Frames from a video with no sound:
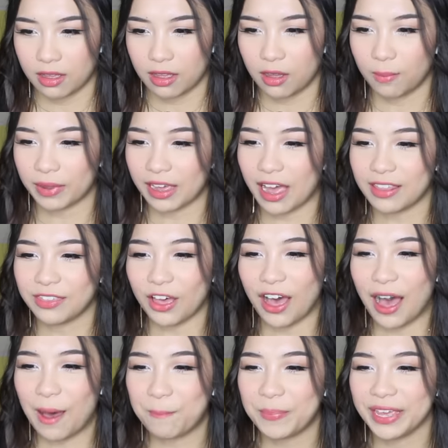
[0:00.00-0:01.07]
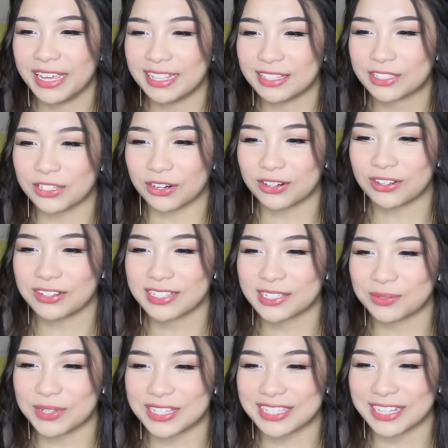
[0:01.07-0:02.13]
Oh my god, the hopping in circles
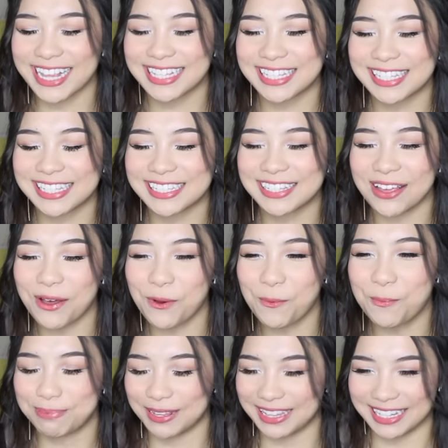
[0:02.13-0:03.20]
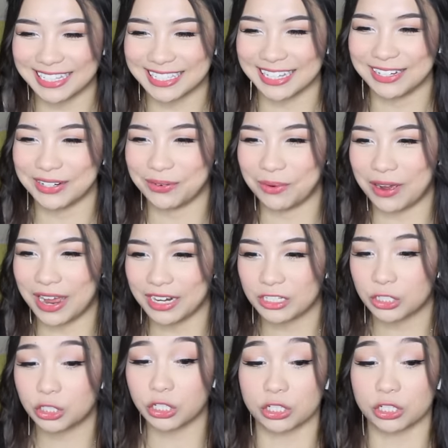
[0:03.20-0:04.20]
was so pleasing to watch.